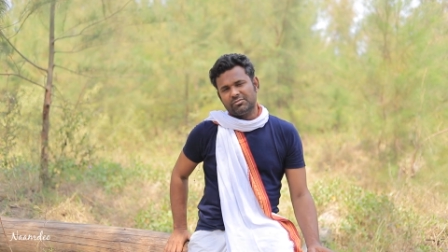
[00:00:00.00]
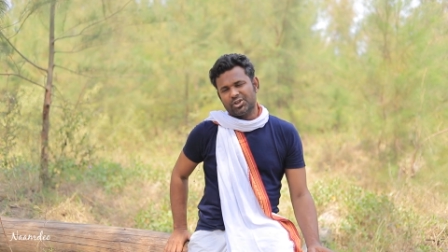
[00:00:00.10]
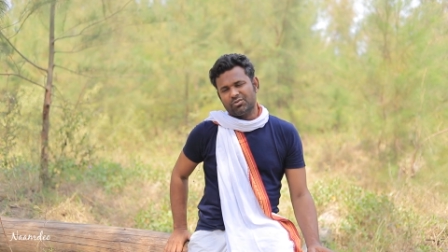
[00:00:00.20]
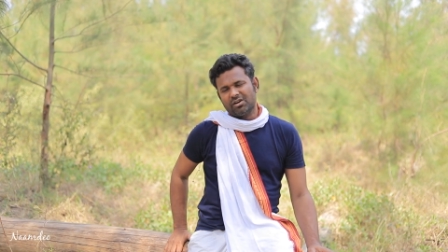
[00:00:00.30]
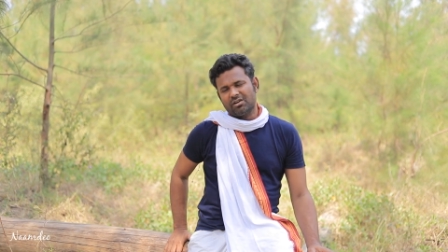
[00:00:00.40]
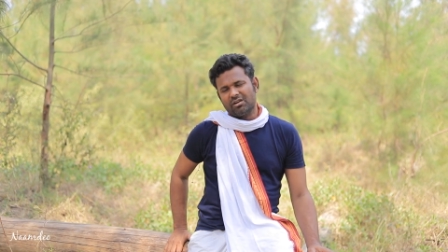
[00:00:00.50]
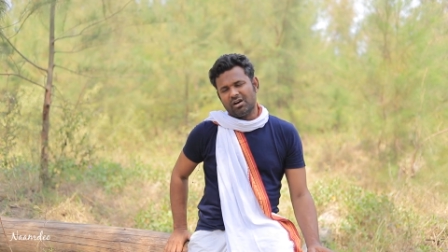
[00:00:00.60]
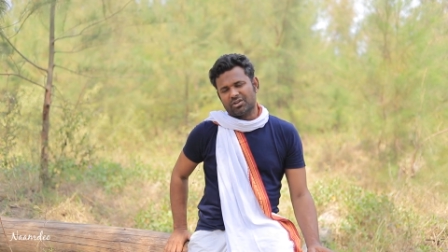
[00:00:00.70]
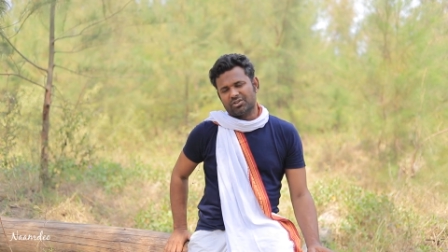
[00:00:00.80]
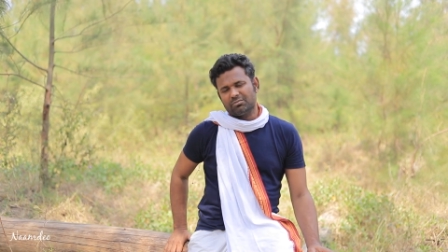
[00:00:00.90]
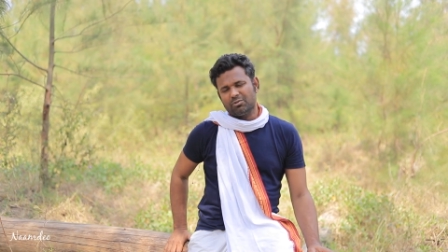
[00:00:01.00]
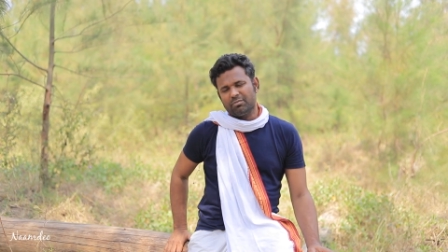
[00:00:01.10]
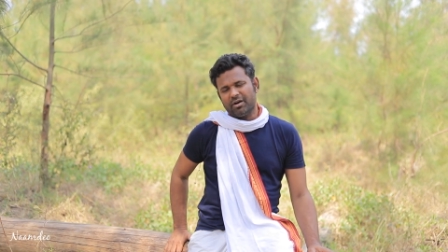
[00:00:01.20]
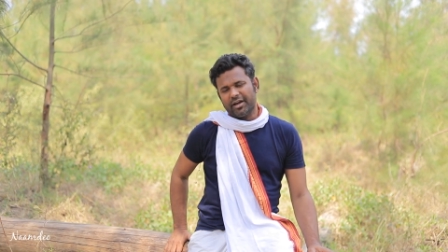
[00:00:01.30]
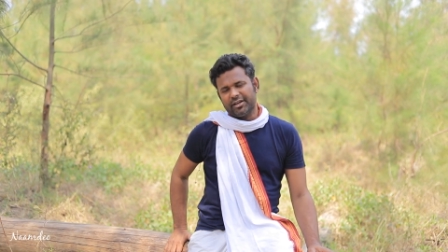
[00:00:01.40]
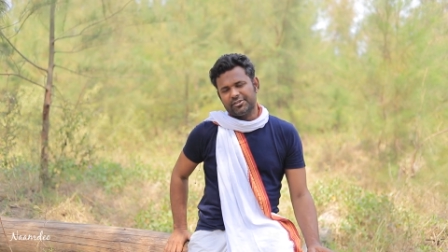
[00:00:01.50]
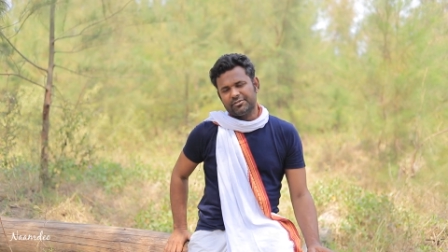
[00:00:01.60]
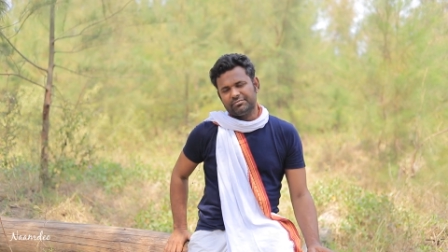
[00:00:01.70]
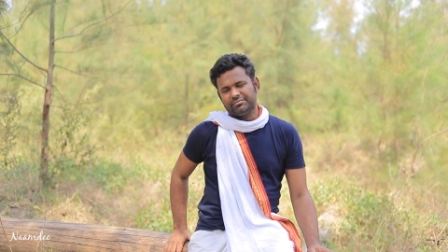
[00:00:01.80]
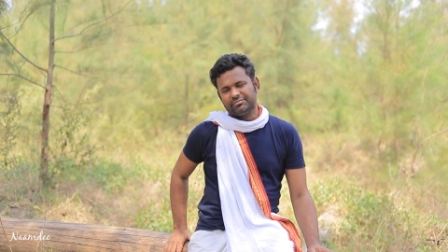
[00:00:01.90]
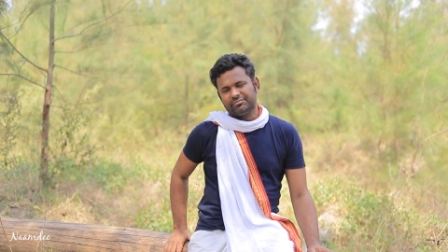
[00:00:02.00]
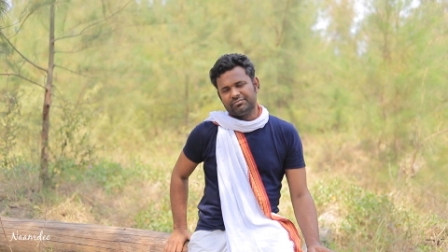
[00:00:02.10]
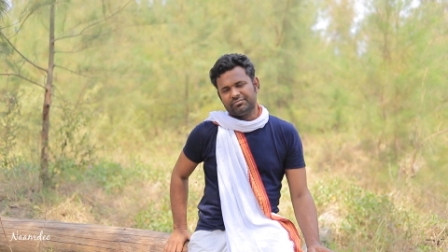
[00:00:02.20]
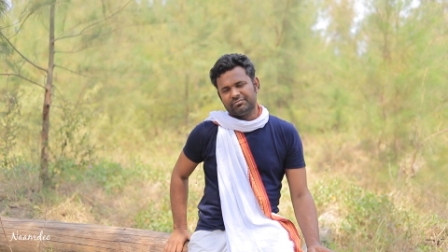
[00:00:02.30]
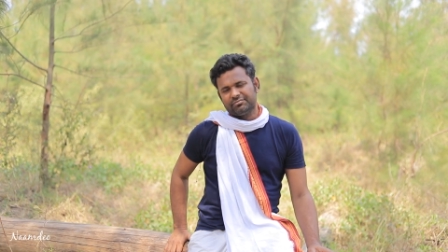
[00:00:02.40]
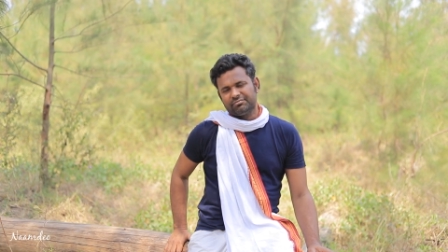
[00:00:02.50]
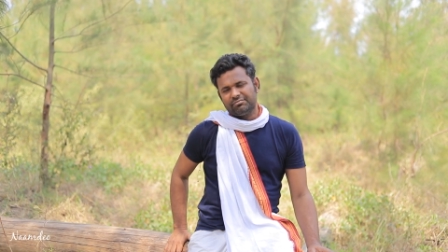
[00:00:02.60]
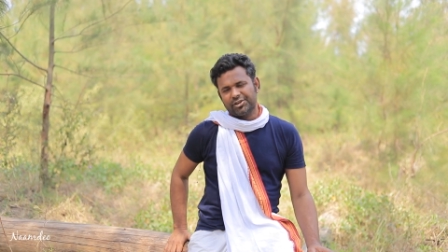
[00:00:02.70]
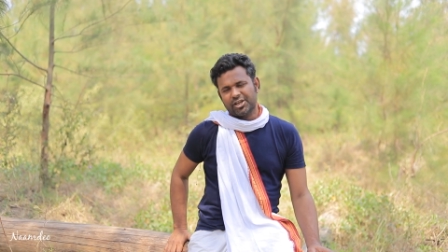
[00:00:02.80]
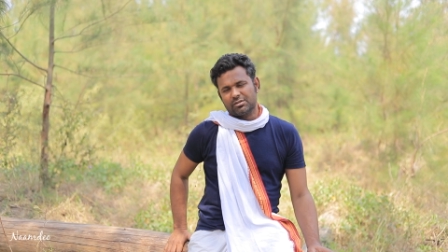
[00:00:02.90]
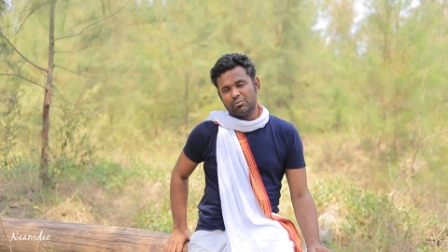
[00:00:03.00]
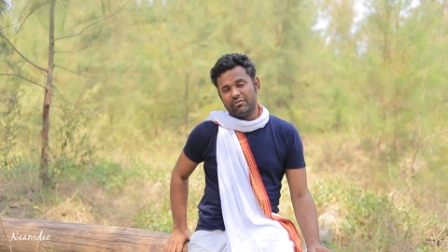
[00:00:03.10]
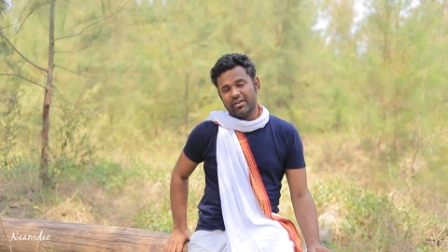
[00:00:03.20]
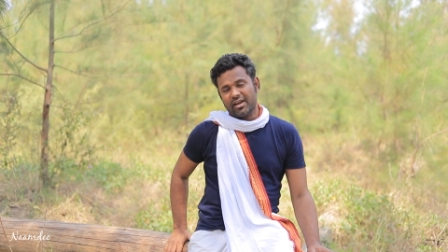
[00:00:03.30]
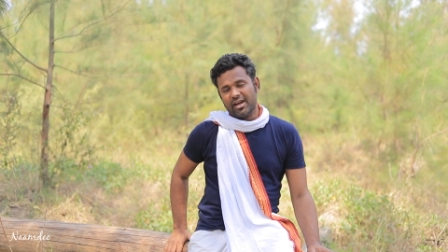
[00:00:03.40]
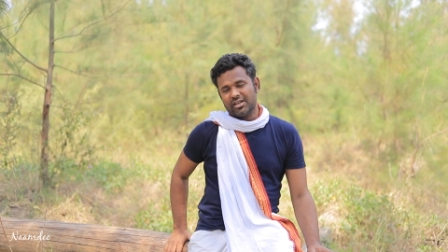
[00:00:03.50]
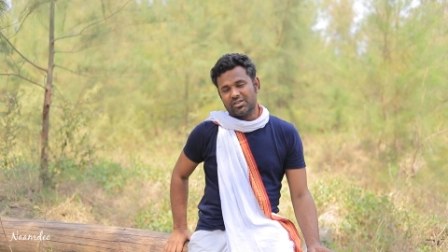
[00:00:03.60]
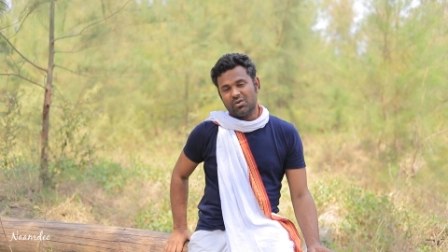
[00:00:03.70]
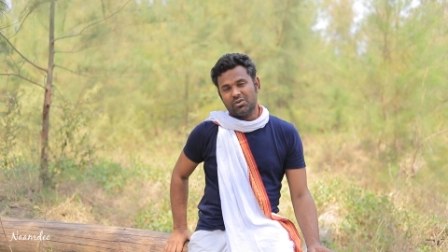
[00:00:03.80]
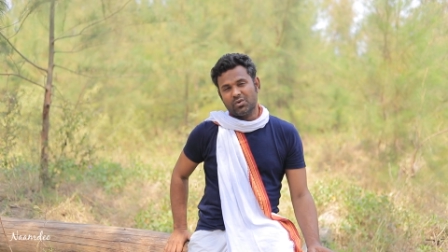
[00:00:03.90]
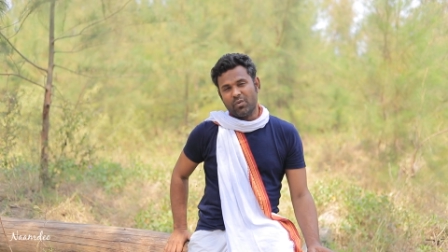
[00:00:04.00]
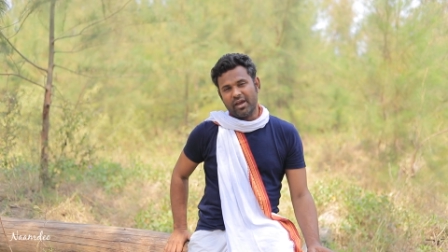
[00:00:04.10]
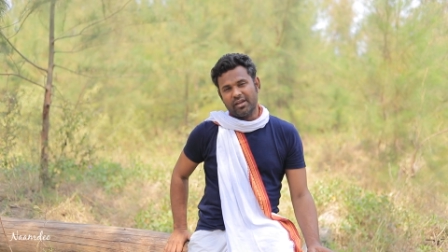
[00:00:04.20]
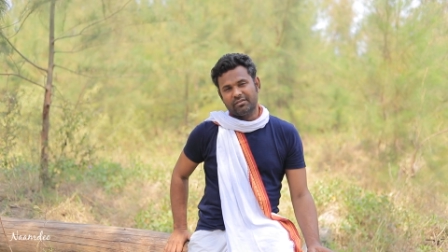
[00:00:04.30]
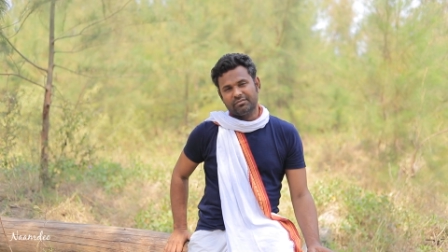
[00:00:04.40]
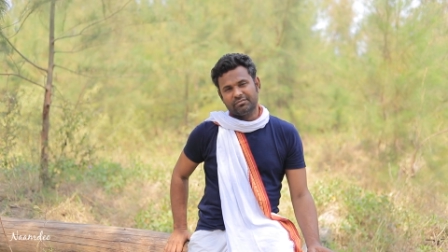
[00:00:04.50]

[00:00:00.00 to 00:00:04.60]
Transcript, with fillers: But you are asked to move ahead because moving ahead is the only way